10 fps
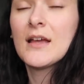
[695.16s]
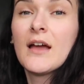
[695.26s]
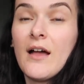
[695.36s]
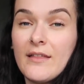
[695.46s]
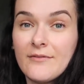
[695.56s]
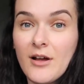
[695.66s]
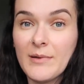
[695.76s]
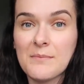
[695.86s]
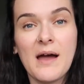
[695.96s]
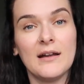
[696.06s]
and then I've got a
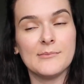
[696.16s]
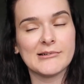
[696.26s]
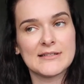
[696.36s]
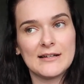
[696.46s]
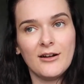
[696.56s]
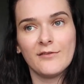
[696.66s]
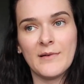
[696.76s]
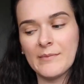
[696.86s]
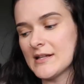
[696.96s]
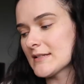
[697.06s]
big pile of books that I got for
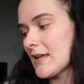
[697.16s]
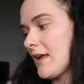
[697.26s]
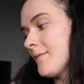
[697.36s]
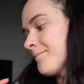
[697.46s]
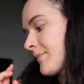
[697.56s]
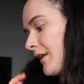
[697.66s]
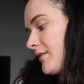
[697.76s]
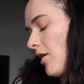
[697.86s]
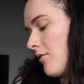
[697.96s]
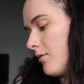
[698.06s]
my birthday.
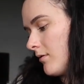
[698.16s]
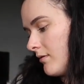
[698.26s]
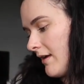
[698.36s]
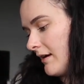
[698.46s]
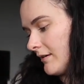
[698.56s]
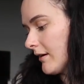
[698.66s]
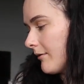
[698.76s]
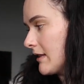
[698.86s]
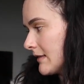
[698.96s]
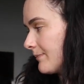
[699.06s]
So they're gonna go
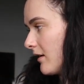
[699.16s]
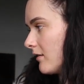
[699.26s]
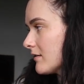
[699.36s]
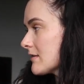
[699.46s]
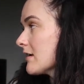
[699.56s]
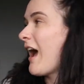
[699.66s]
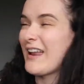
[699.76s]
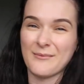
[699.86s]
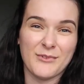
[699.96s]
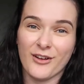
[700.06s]
in this box,
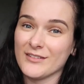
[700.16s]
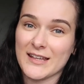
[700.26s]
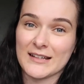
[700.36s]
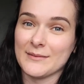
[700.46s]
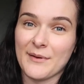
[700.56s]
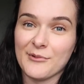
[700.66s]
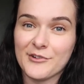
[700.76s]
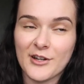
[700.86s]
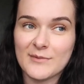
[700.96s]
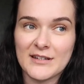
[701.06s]
and I'm not tackling my
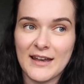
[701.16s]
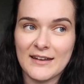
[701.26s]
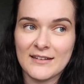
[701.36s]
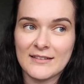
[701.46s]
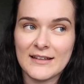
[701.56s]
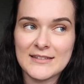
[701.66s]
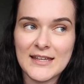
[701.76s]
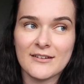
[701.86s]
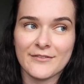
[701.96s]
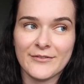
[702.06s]
wardrobe today. That's
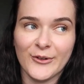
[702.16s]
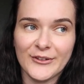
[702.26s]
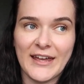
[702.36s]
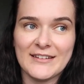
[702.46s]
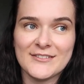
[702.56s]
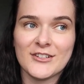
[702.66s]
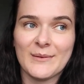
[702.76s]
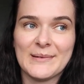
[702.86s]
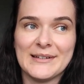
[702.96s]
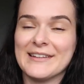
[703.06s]
like a full day's
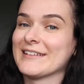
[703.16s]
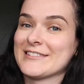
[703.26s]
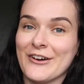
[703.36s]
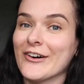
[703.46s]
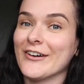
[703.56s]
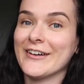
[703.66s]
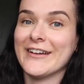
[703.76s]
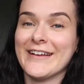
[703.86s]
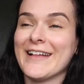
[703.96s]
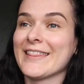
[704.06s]
job. That's not
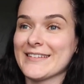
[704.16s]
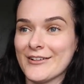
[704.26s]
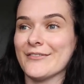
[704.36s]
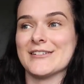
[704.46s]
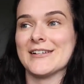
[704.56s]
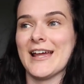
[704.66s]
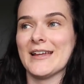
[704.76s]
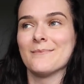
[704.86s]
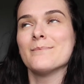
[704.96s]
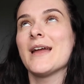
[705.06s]
for
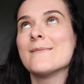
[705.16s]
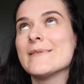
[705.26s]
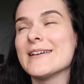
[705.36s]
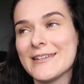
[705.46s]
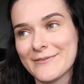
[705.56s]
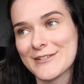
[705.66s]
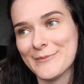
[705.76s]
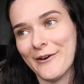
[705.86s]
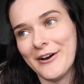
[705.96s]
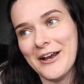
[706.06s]
today. Maybe it's for
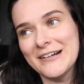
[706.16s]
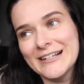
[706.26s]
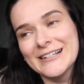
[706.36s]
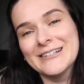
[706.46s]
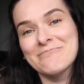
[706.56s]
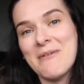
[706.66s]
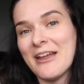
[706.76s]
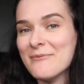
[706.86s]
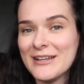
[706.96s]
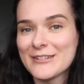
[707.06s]
tomorrow.
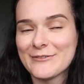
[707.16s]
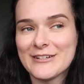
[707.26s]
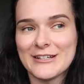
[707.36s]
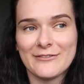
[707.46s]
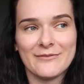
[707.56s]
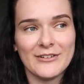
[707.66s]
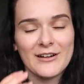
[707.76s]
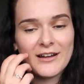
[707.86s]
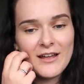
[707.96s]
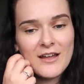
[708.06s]
Maybe it's for a different
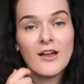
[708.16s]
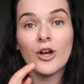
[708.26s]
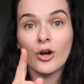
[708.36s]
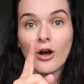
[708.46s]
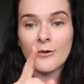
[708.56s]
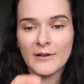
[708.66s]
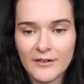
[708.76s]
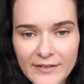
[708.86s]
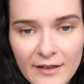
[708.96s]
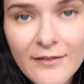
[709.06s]
vlog. Oh my
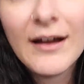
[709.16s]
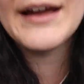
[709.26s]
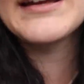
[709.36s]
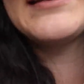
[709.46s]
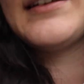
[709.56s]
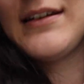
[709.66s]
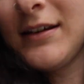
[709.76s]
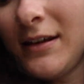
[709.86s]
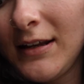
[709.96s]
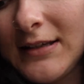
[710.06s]
God though, I can
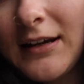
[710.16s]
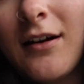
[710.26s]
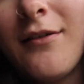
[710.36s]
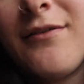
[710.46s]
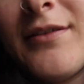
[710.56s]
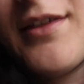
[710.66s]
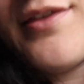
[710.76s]
tick off the